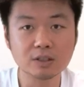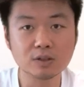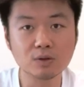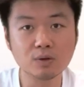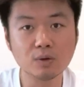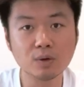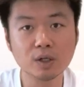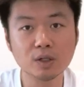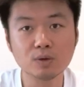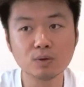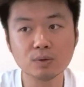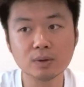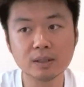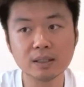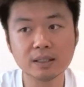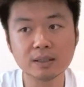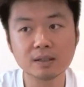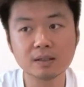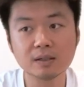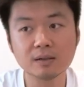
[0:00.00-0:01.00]
is going to
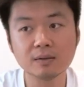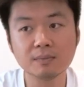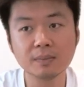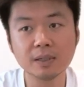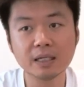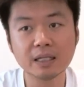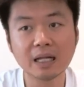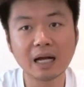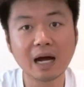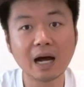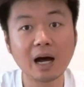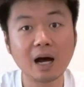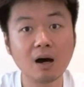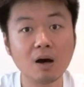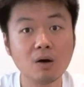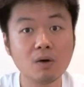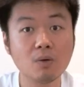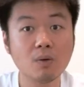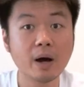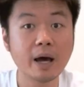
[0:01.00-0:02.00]
determine
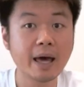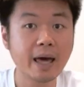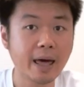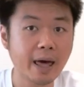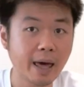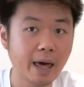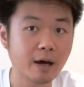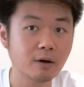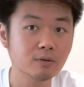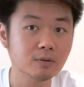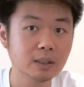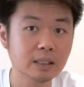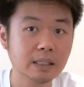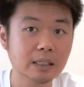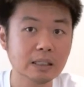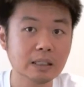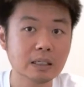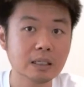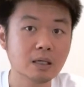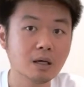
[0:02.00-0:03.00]
how
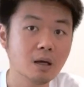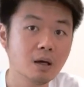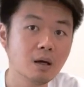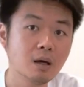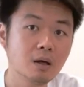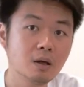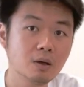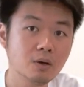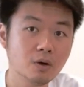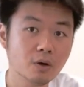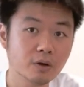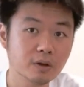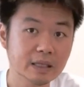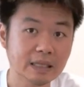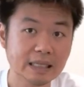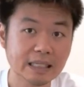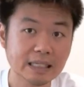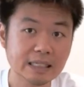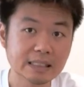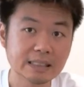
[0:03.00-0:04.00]
healthy your
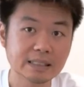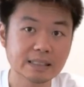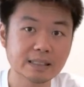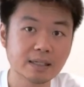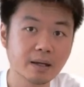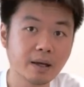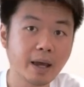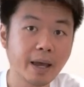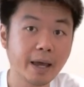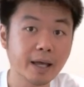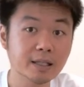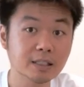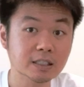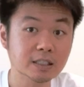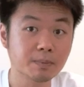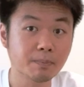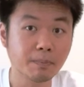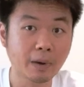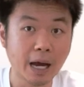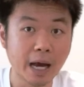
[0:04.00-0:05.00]
disc and
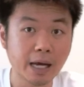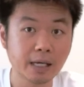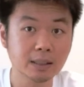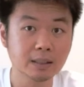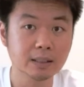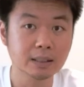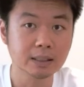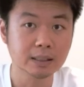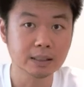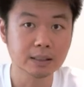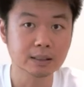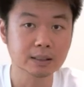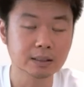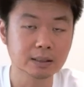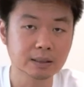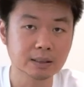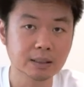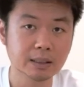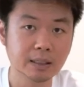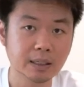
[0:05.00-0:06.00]
spine
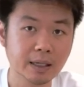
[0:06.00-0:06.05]
is.